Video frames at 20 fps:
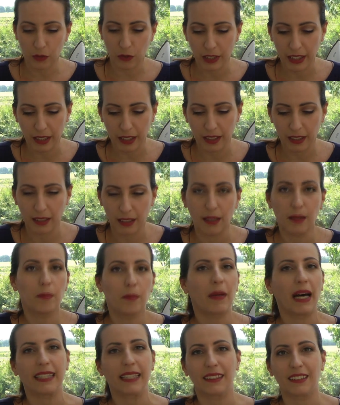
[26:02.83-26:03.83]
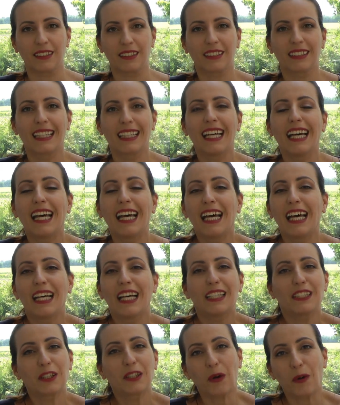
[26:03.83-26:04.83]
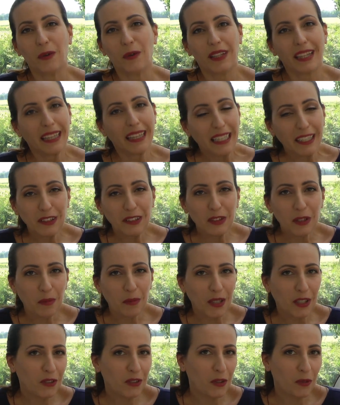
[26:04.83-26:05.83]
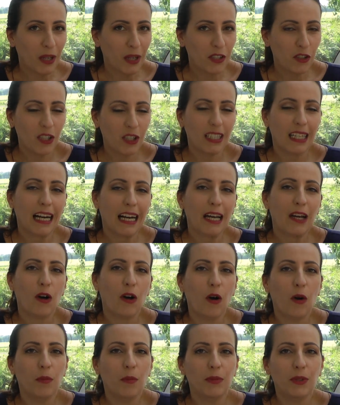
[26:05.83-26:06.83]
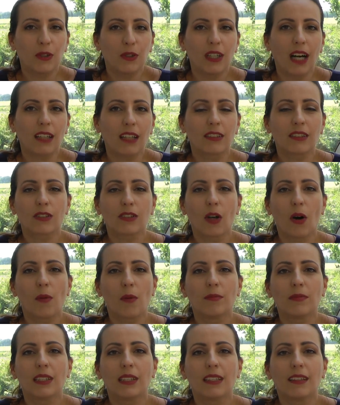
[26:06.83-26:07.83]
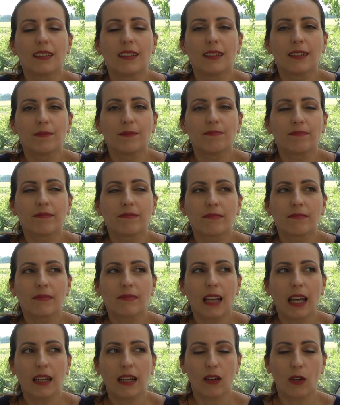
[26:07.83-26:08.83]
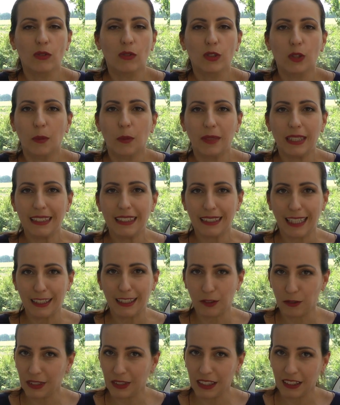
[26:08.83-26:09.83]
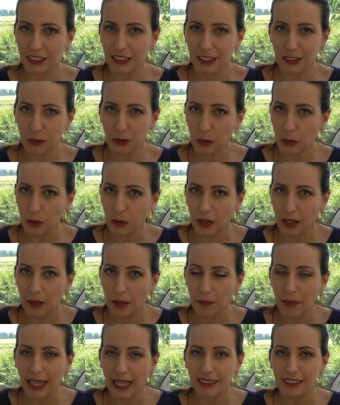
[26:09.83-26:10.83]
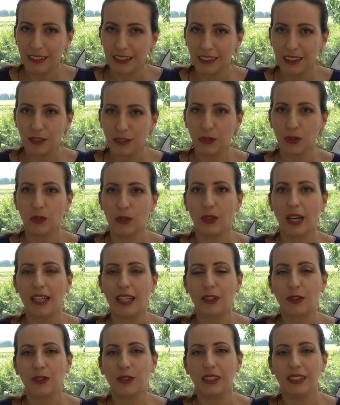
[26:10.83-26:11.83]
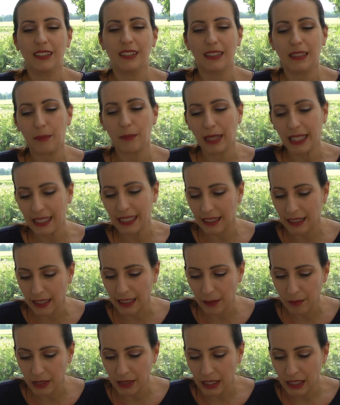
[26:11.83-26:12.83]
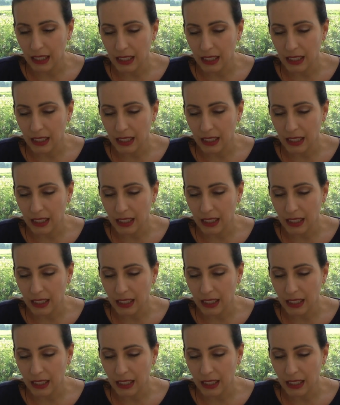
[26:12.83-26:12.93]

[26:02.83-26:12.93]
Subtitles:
of their patterns. So thank you so much for watching. I hope you got some I don't know, some insight of these two patterns if you are considering making them,